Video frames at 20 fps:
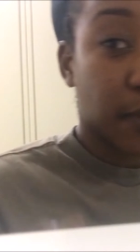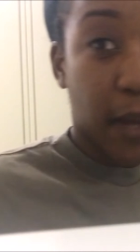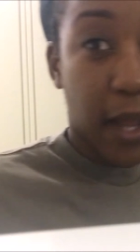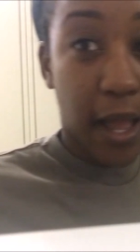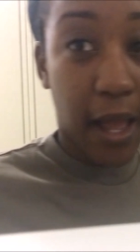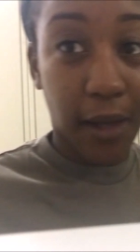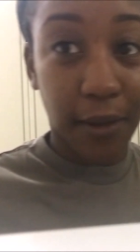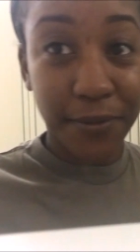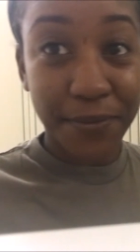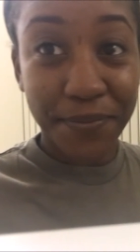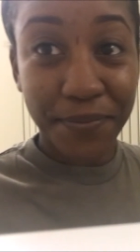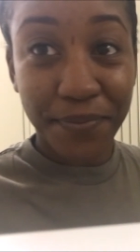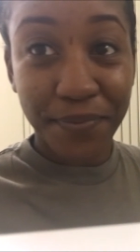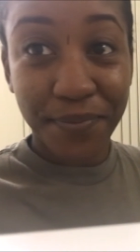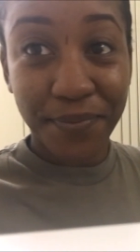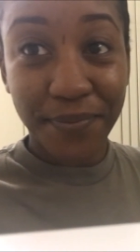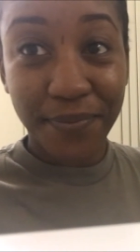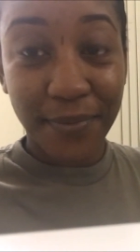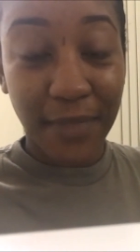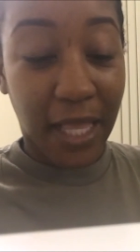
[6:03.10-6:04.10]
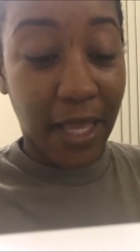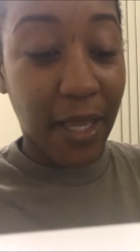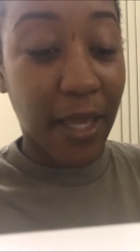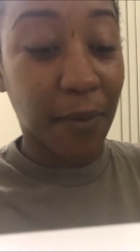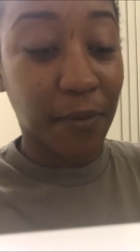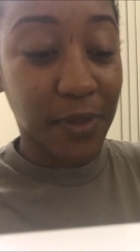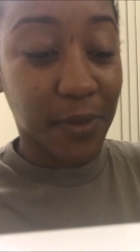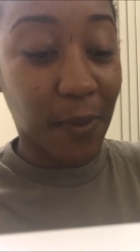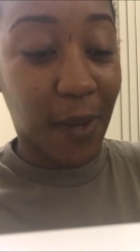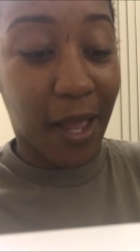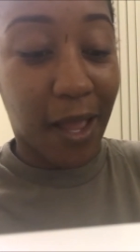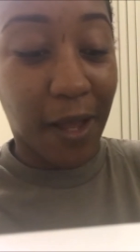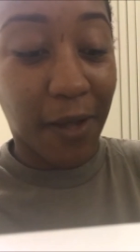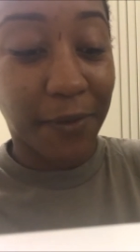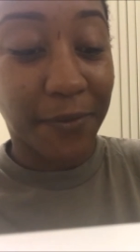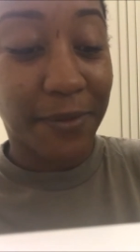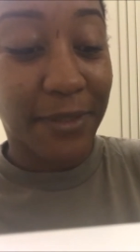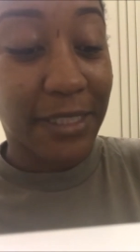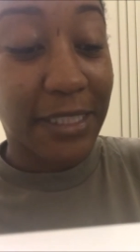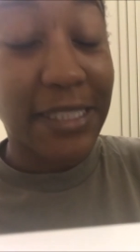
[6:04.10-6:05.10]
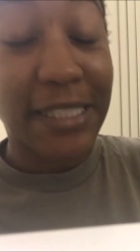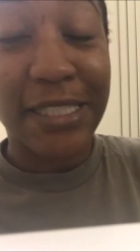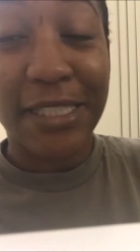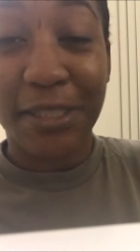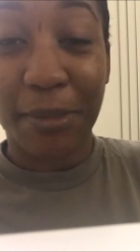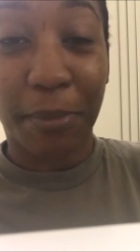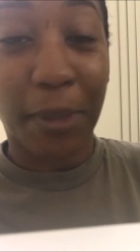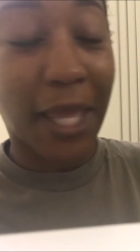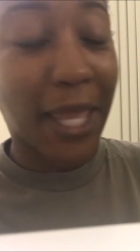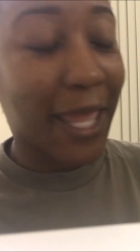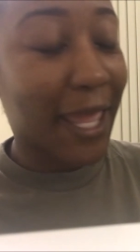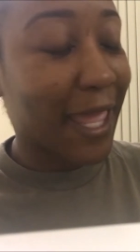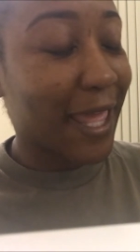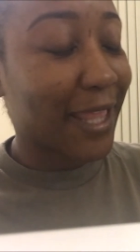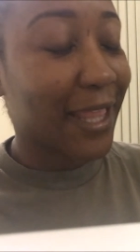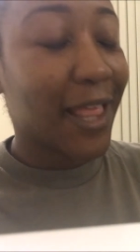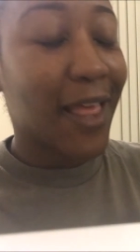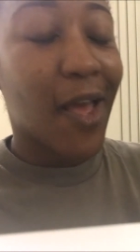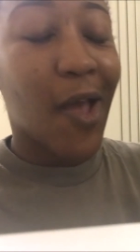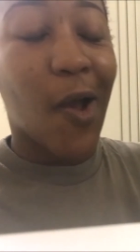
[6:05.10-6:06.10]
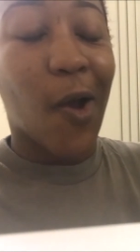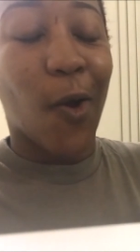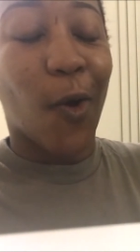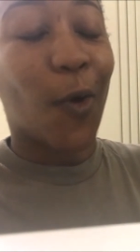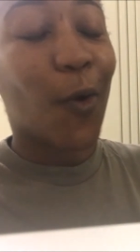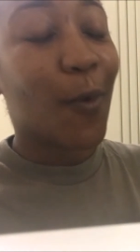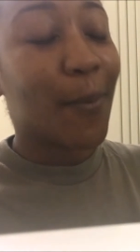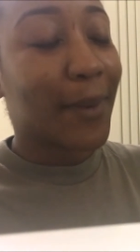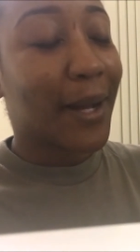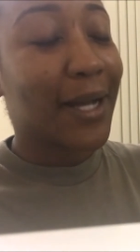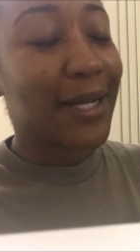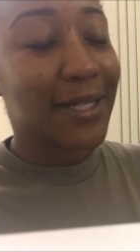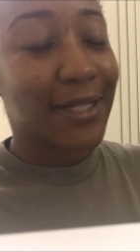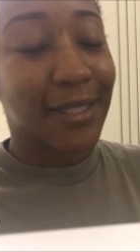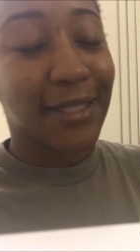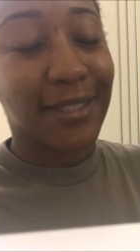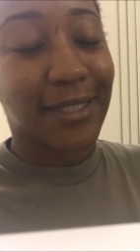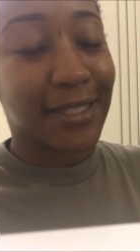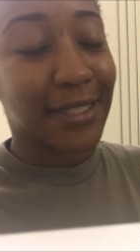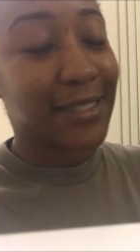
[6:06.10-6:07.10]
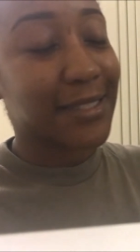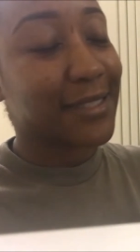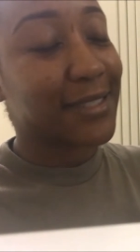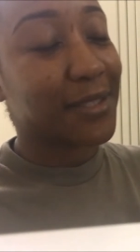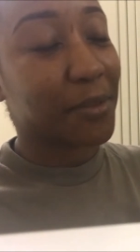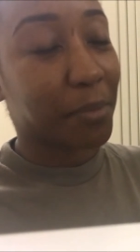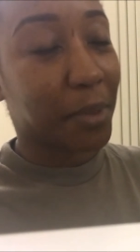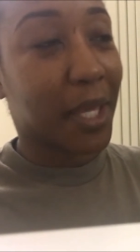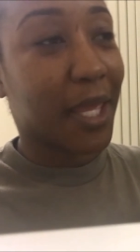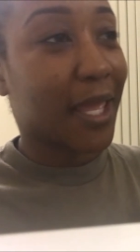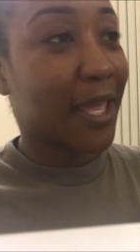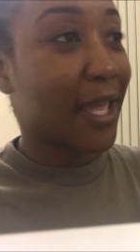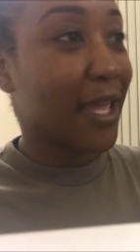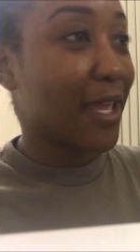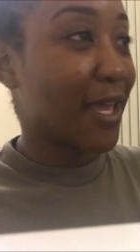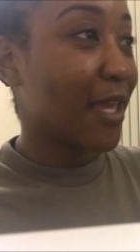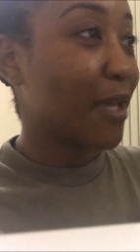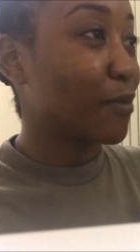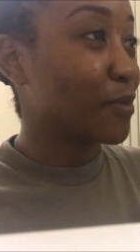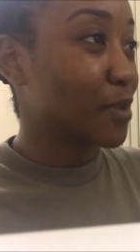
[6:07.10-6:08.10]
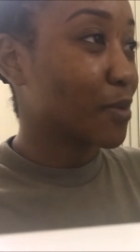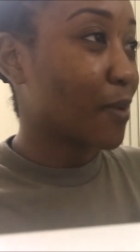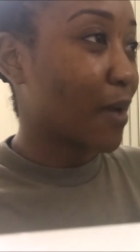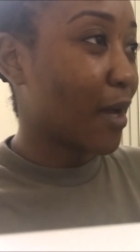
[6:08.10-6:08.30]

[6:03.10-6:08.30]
wild. It was wild. This is Japan. Oh my goodness, Japan. It was